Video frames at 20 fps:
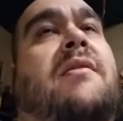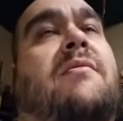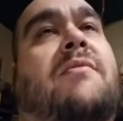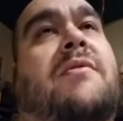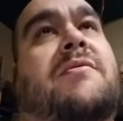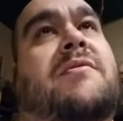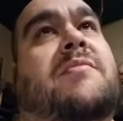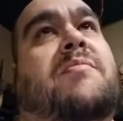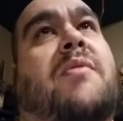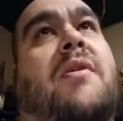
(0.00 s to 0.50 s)

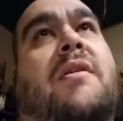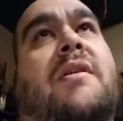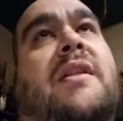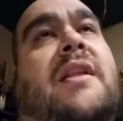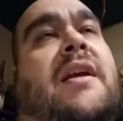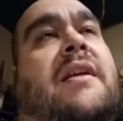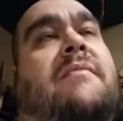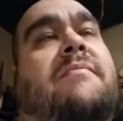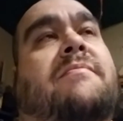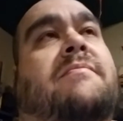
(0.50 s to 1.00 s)
which was probably
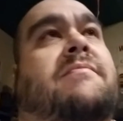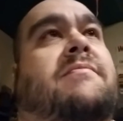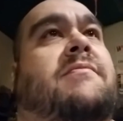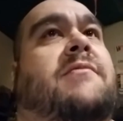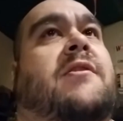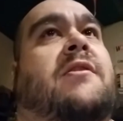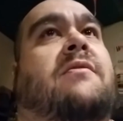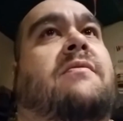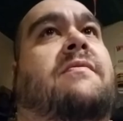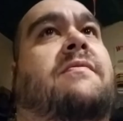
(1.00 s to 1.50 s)
like,
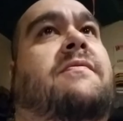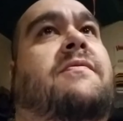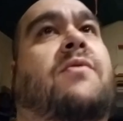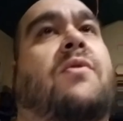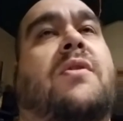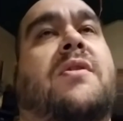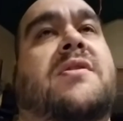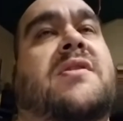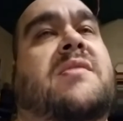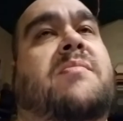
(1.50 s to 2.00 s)

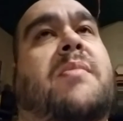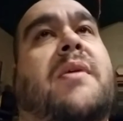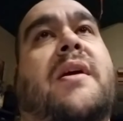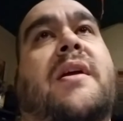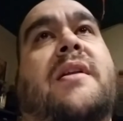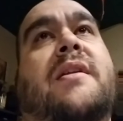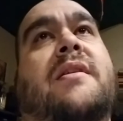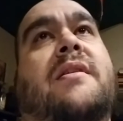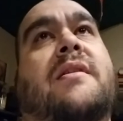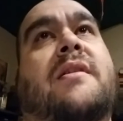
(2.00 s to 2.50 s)
full of
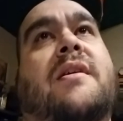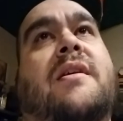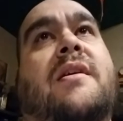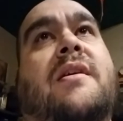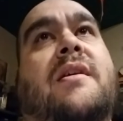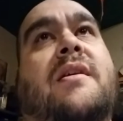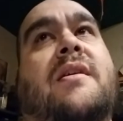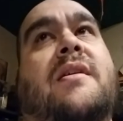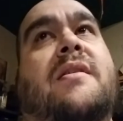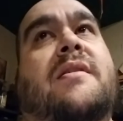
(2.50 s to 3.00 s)
spit and
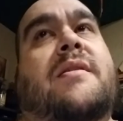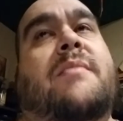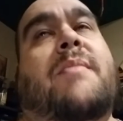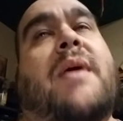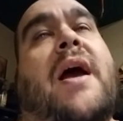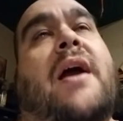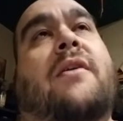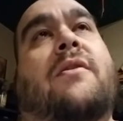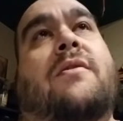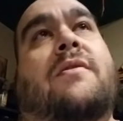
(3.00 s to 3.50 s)

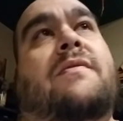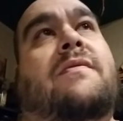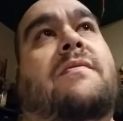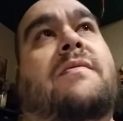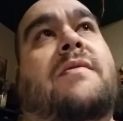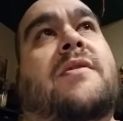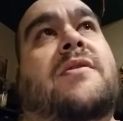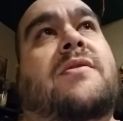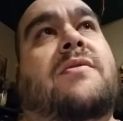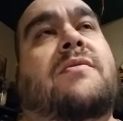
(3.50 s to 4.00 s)
tobacco.
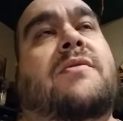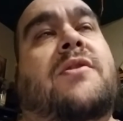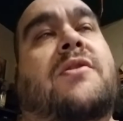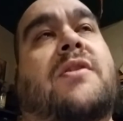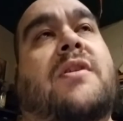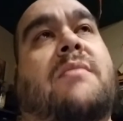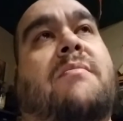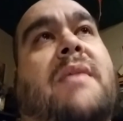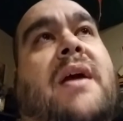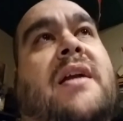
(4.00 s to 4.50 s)
So you
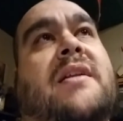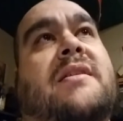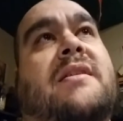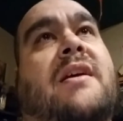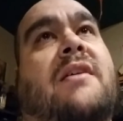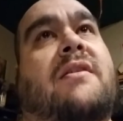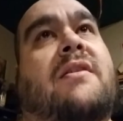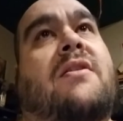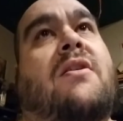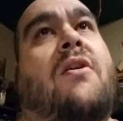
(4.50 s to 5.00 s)
can imagine
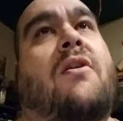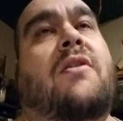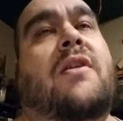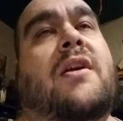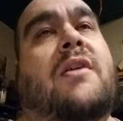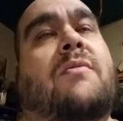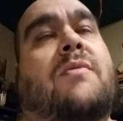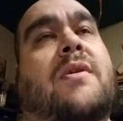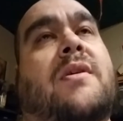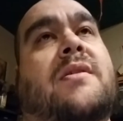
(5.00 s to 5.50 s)
how gnarly
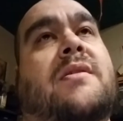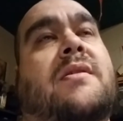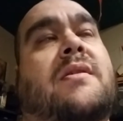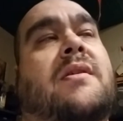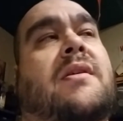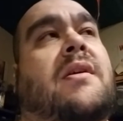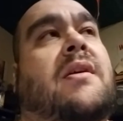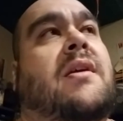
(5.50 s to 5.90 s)
it was.